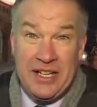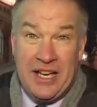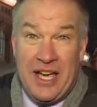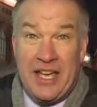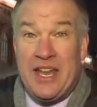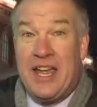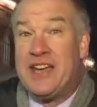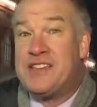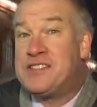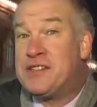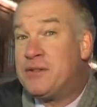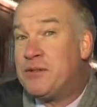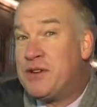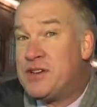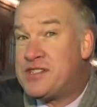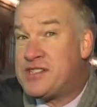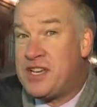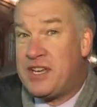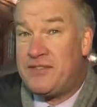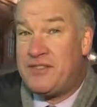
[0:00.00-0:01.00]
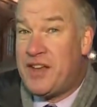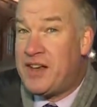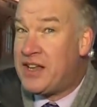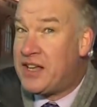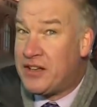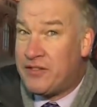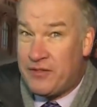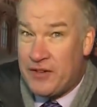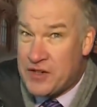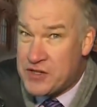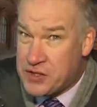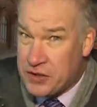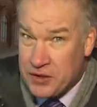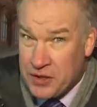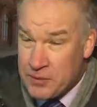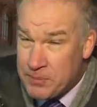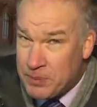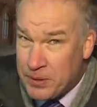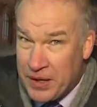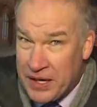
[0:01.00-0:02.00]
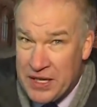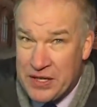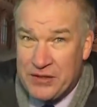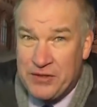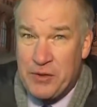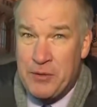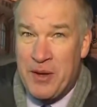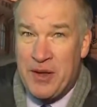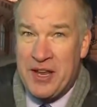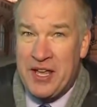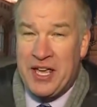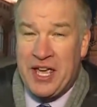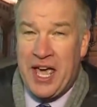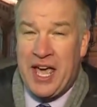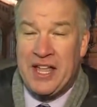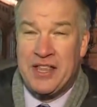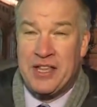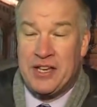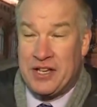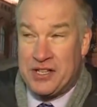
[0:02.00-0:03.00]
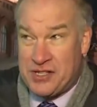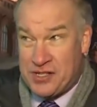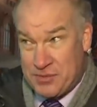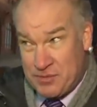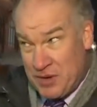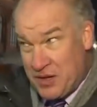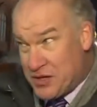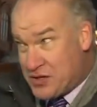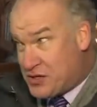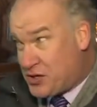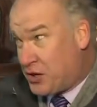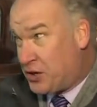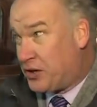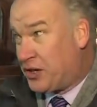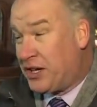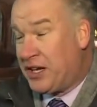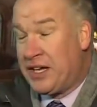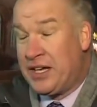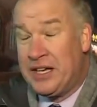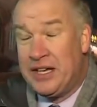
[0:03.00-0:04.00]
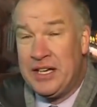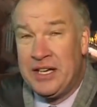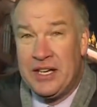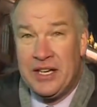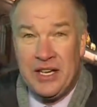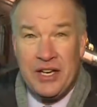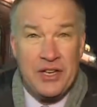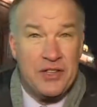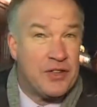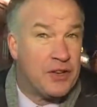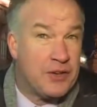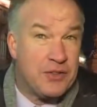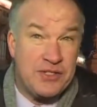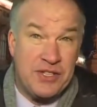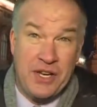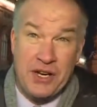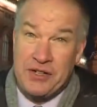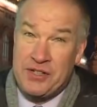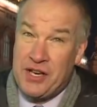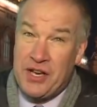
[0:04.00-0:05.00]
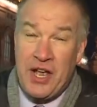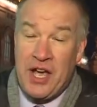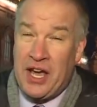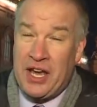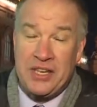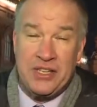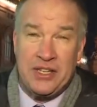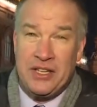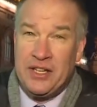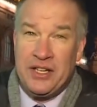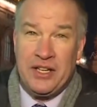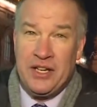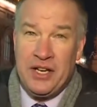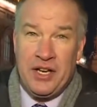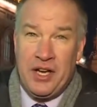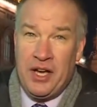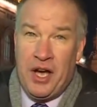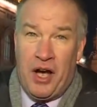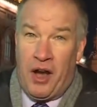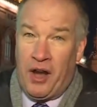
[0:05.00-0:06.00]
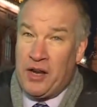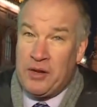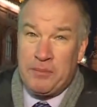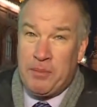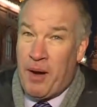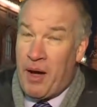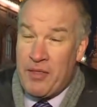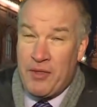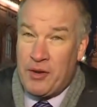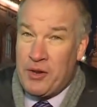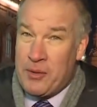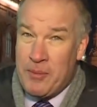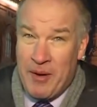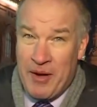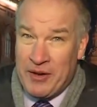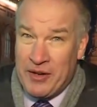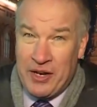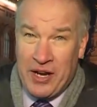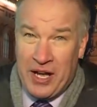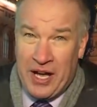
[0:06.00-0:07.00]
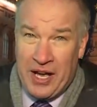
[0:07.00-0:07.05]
It hasn't received any official complaints from any candidates. And certainly those here tonight aren't bothered about it